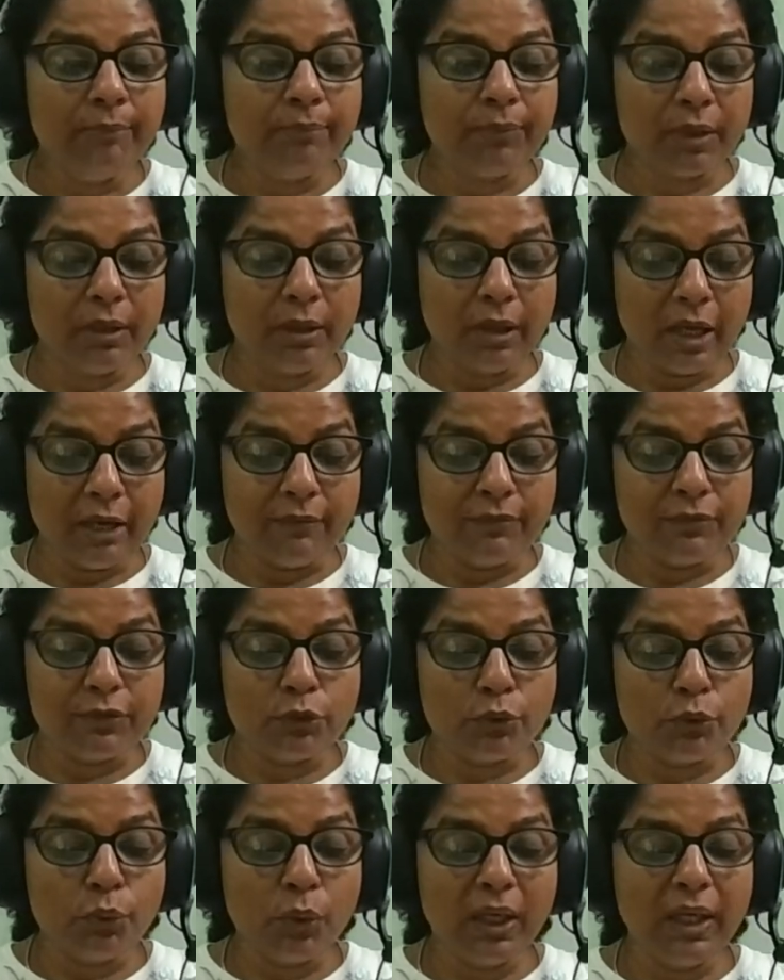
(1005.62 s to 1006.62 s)
uh, lives.
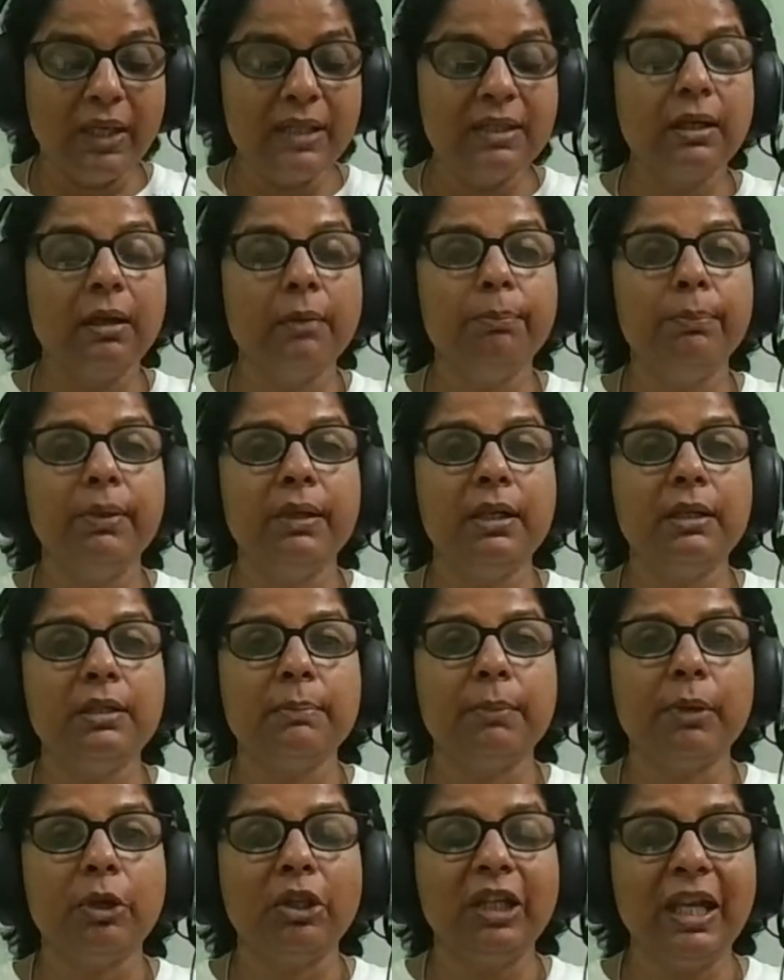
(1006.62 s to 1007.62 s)
One example is
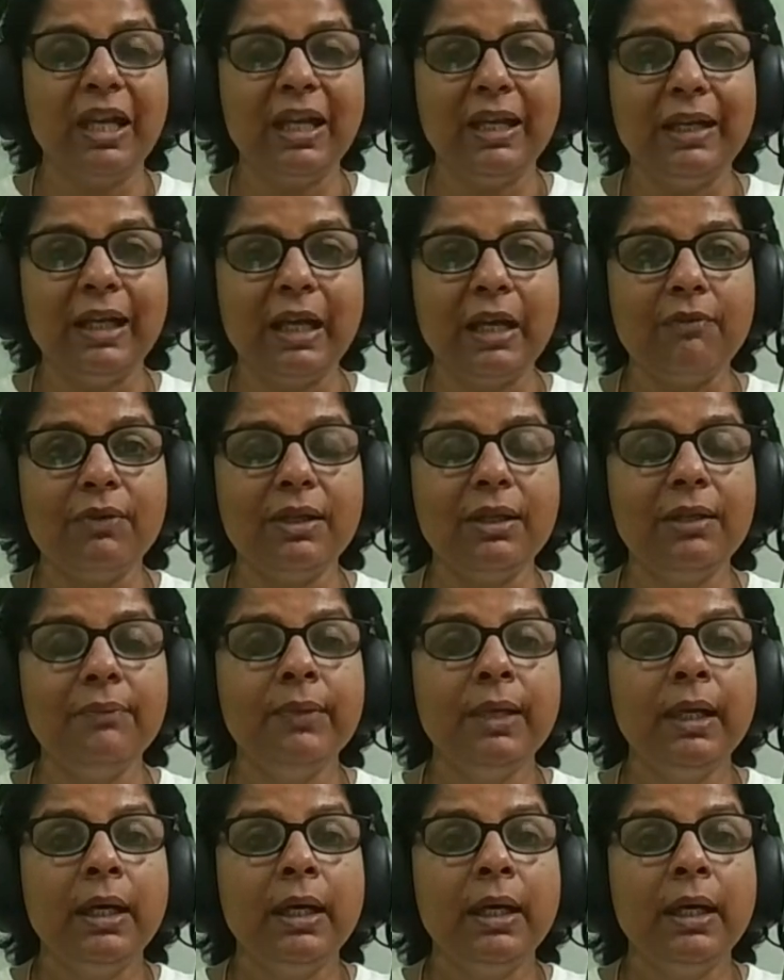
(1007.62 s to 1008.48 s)
about King David.